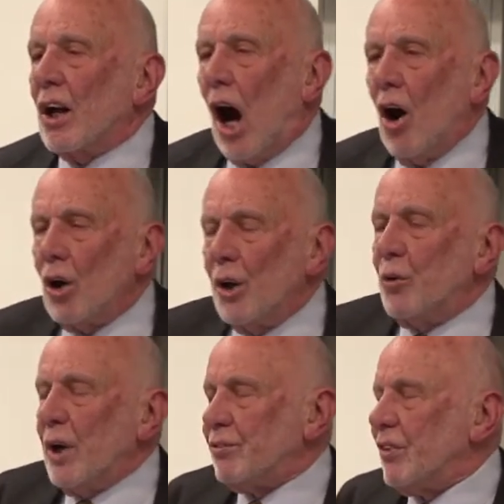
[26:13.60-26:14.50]
Holland
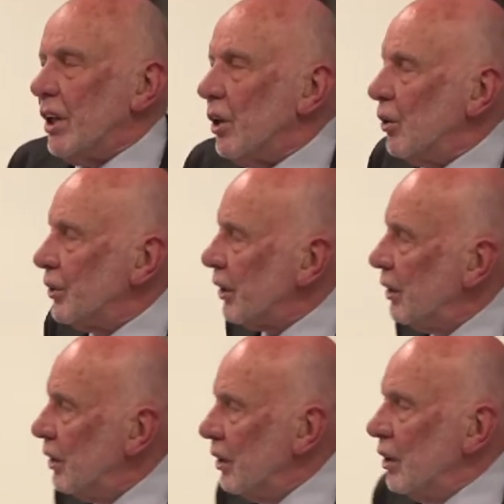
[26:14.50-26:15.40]
Whitfield
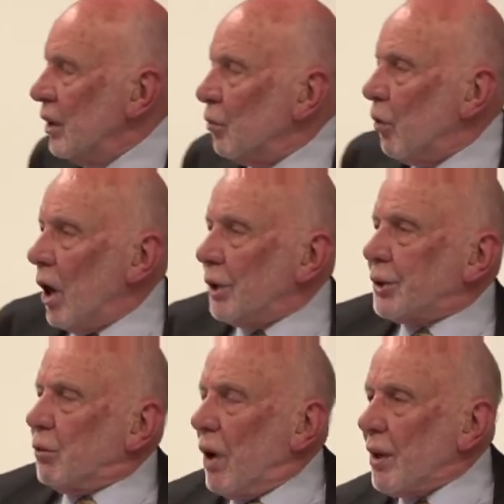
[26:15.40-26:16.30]

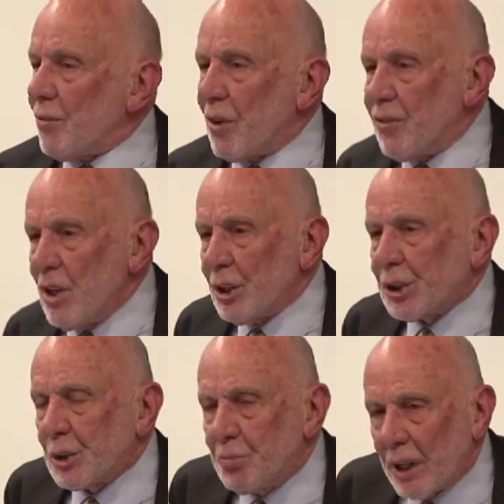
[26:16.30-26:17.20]
was one of the
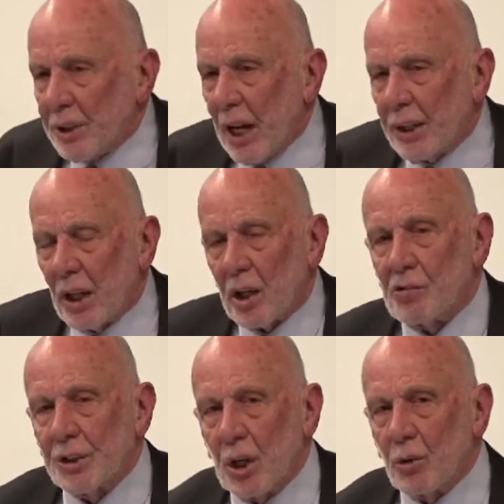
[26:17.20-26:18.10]
first spectacular
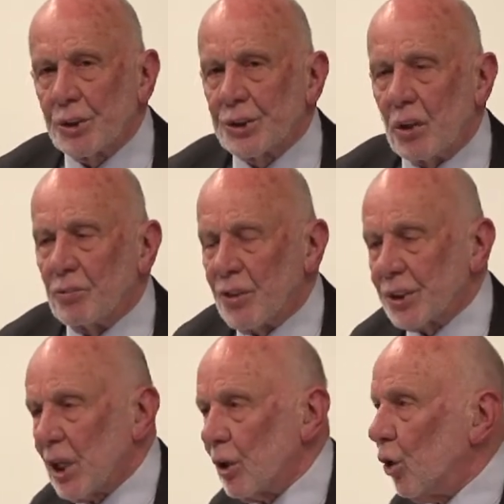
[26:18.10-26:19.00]
results of the
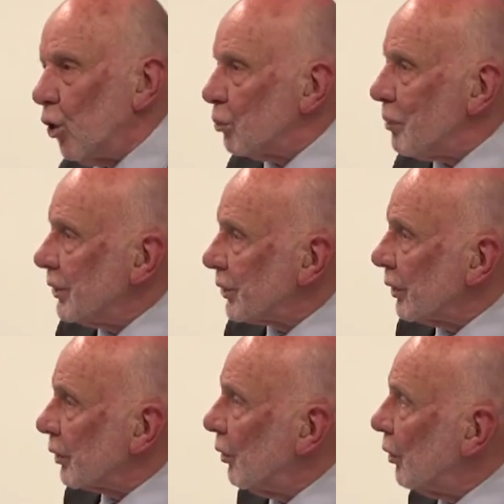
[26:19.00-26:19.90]
so-called
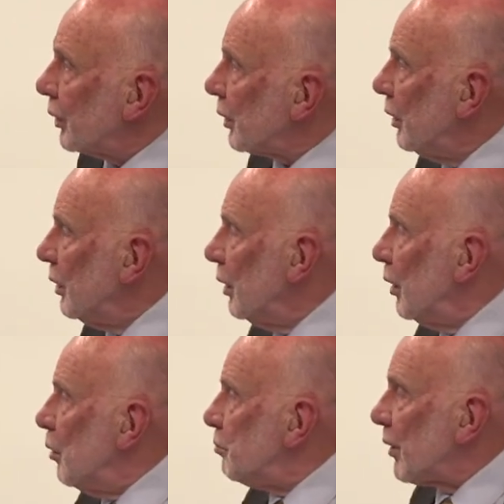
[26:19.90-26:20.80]
Mason Court,
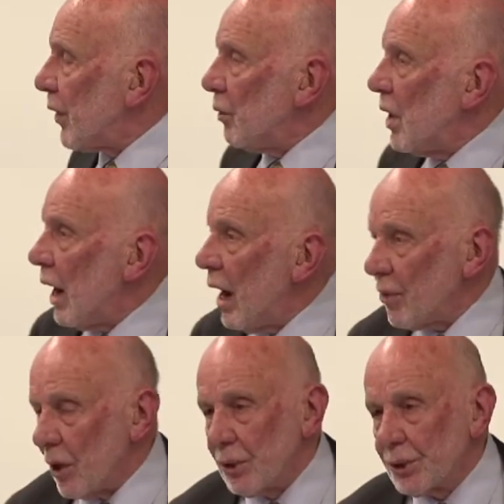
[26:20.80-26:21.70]
but there were
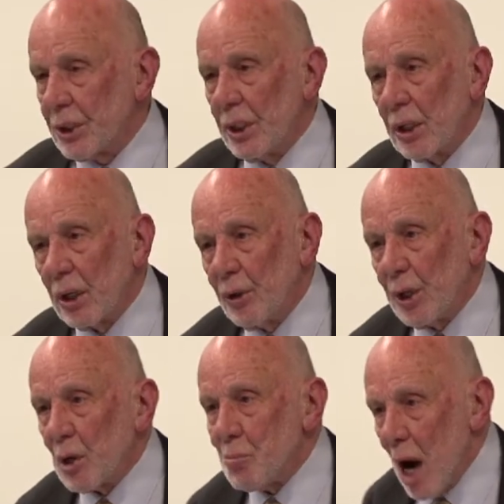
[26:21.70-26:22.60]
others,
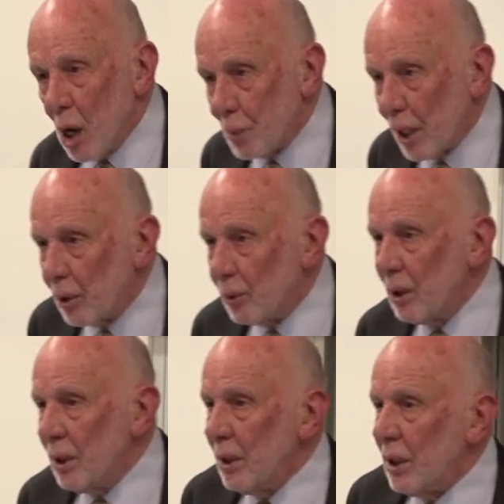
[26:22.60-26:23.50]
including Mabo
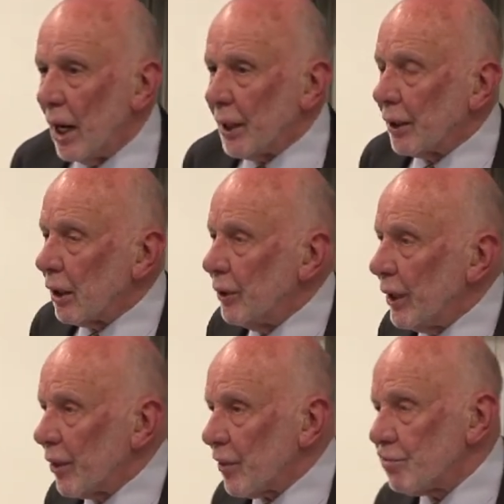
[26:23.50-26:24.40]
and
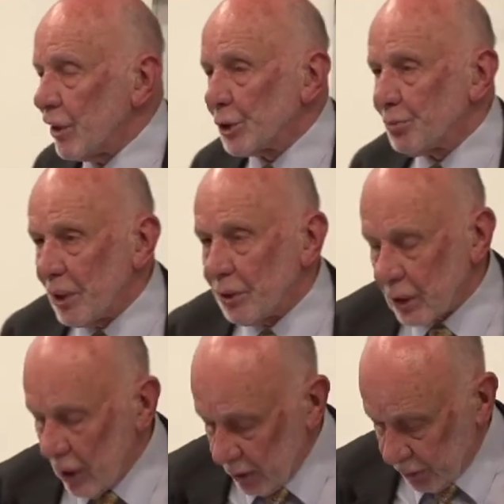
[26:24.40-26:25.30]
including the free speech
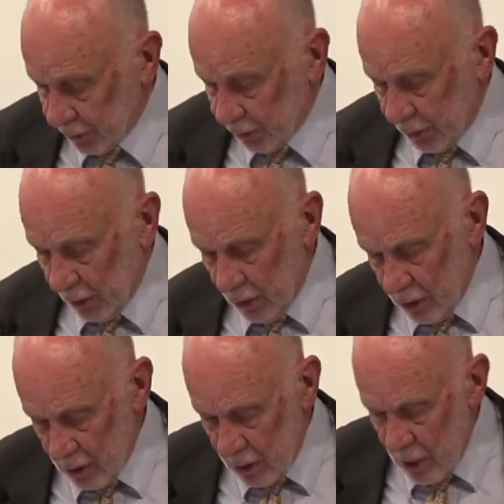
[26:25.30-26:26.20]
cases.
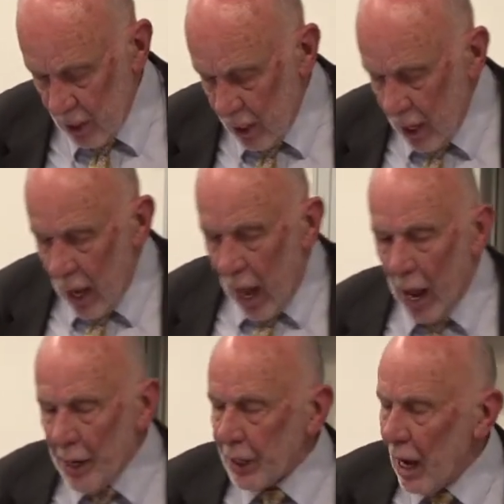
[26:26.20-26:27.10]

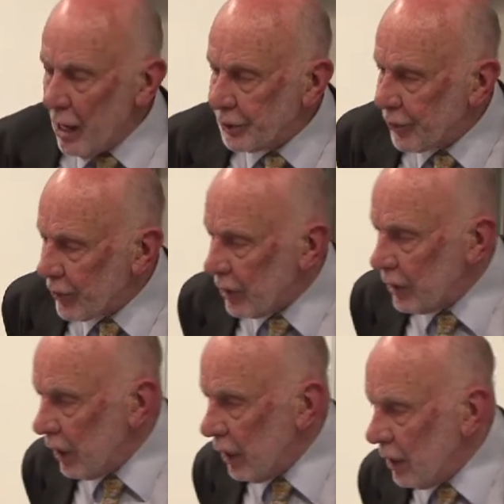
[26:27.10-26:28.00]
And as
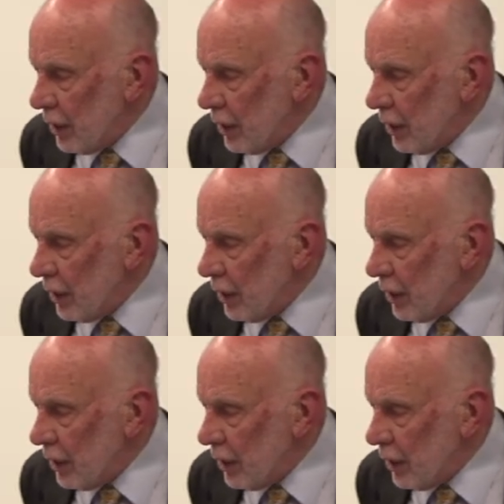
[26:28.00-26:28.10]
the